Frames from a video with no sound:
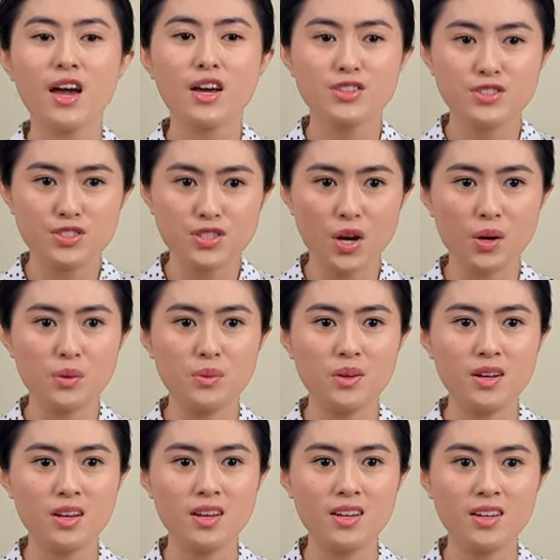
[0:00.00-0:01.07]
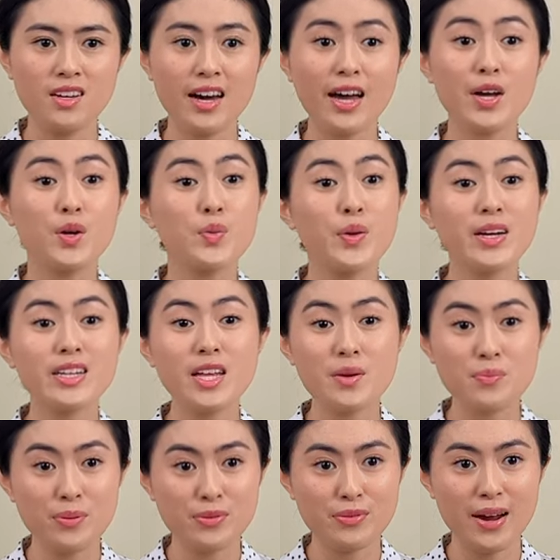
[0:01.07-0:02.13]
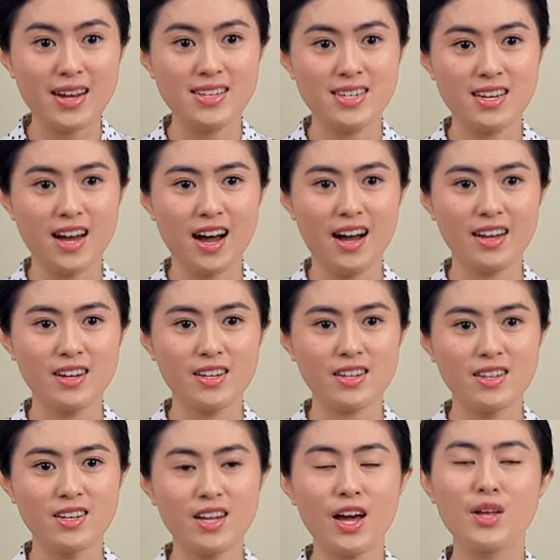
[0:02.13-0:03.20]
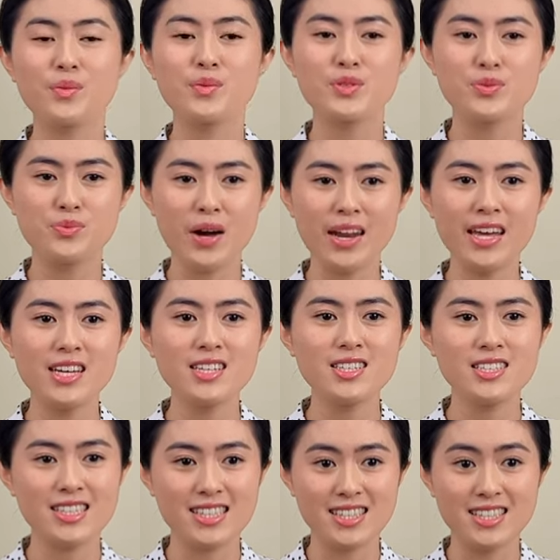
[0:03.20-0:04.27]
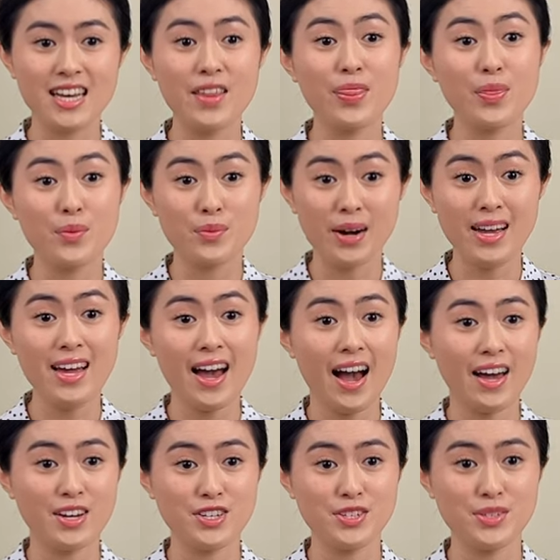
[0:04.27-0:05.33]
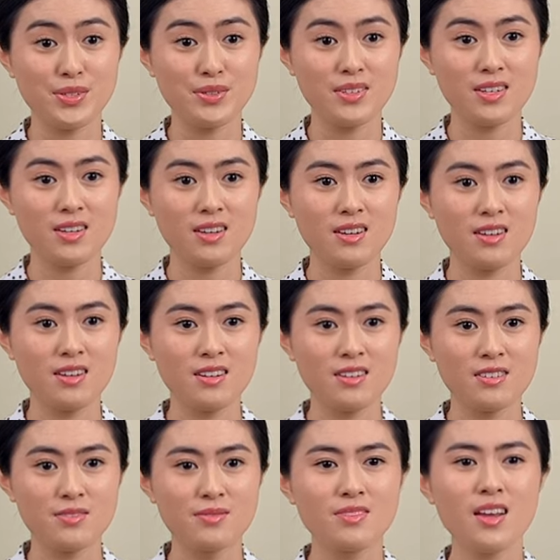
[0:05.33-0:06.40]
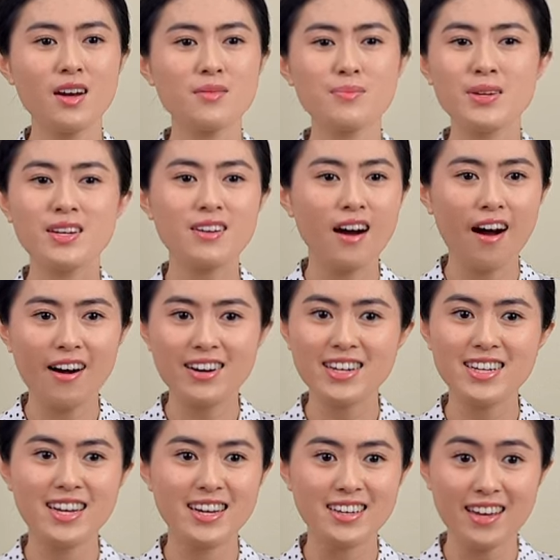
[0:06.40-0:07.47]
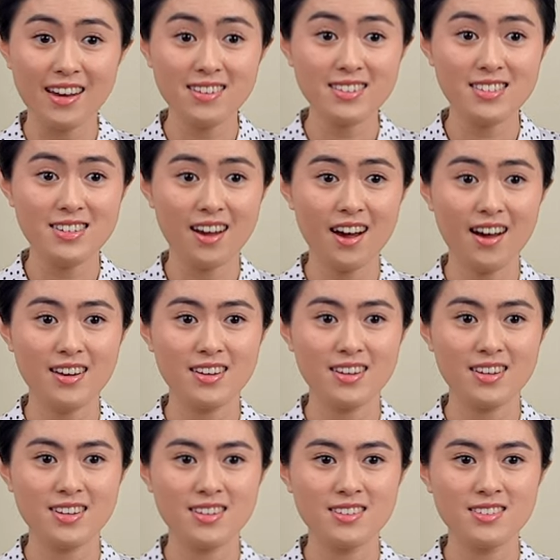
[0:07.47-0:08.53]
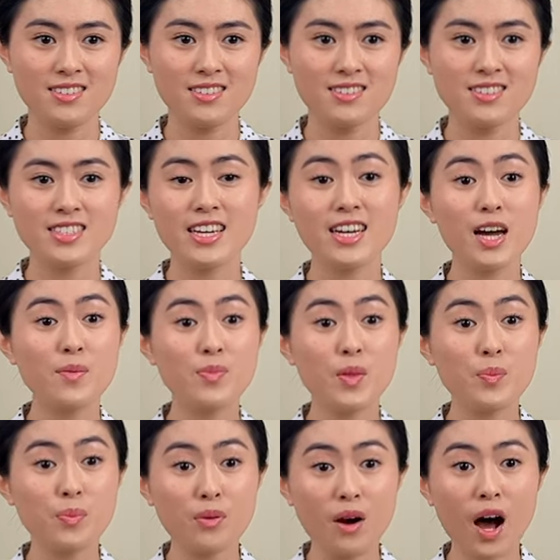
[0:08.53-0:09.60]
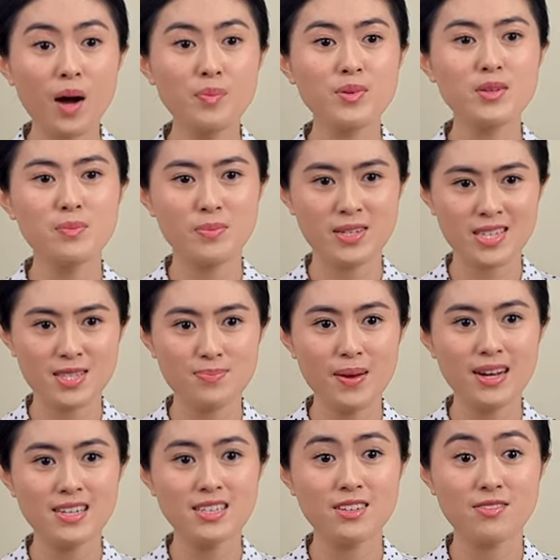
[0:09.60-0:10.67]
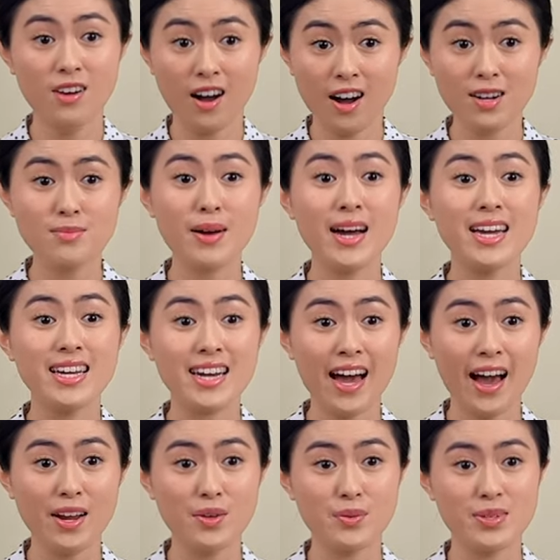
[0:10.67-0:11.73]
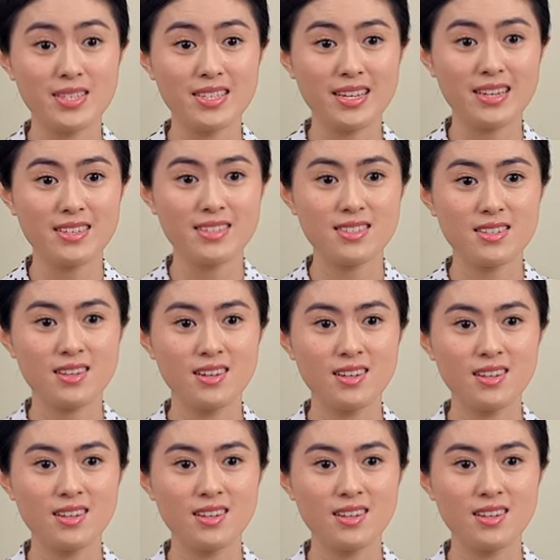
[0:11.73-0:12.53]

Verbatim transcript: And so, I quickly prayed to God and was ready to set the right attitude. Not be guarded against God. Take up the proper perspective on my inadequacies.